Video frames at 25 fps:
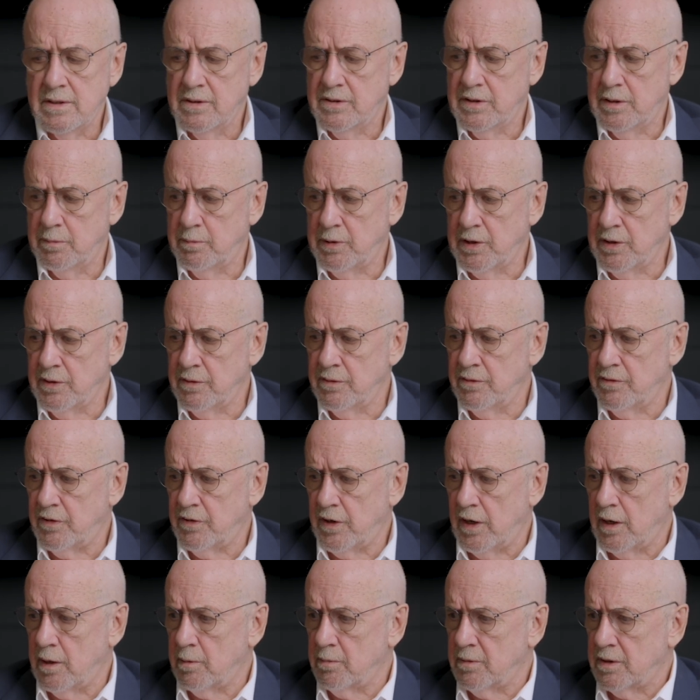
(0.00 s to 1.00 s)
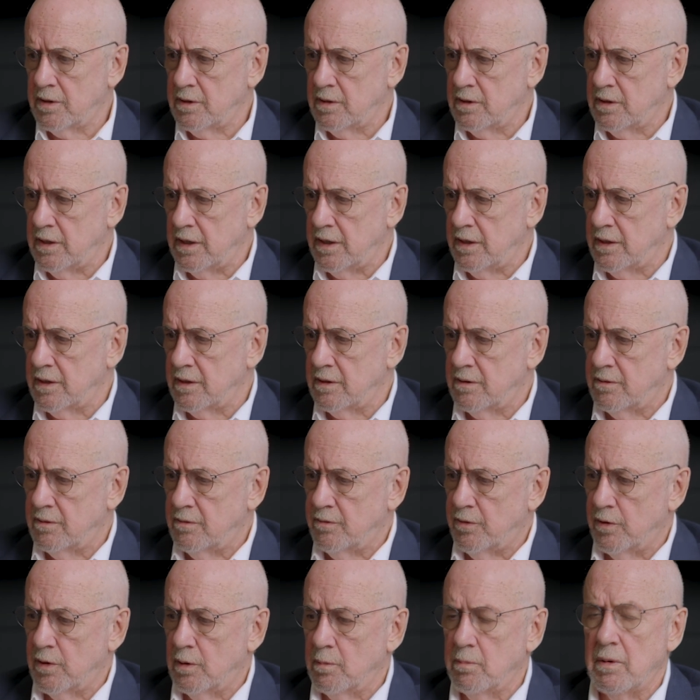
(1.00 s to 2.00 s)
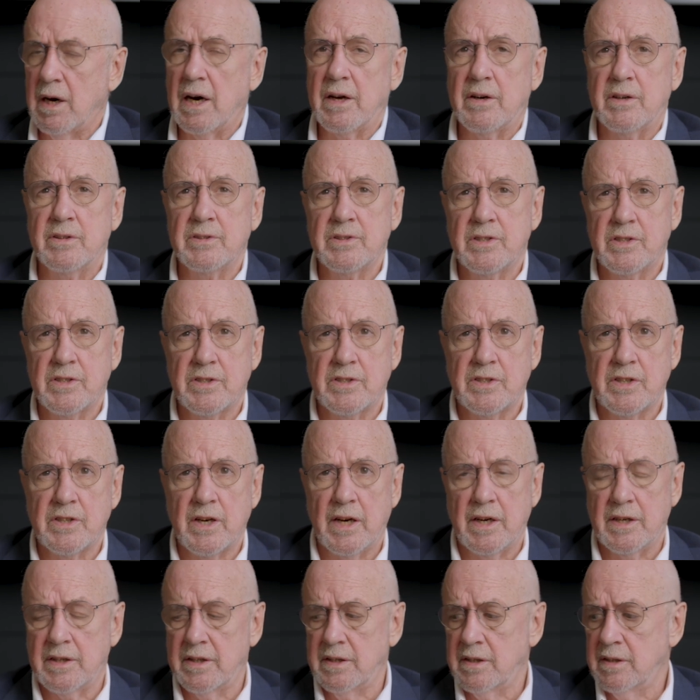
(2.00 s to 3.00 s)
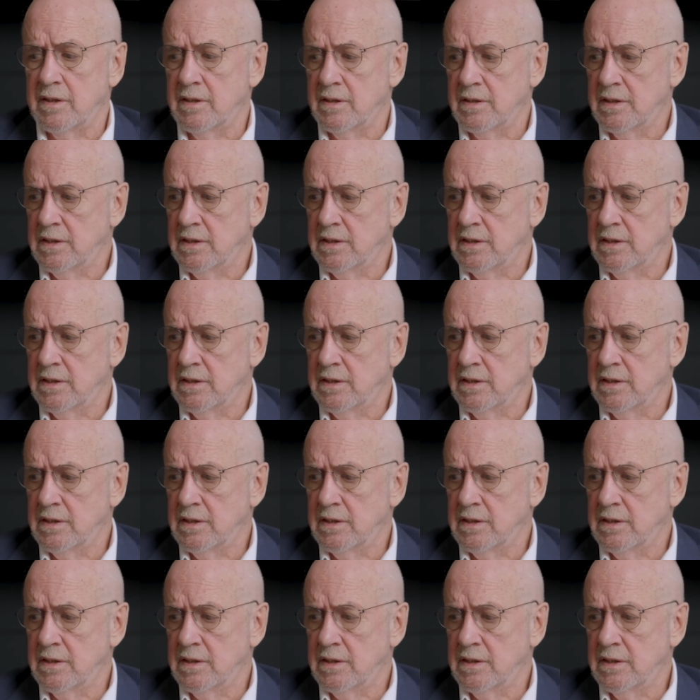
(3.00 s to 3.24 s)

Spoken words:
the built environment needed for a modern society.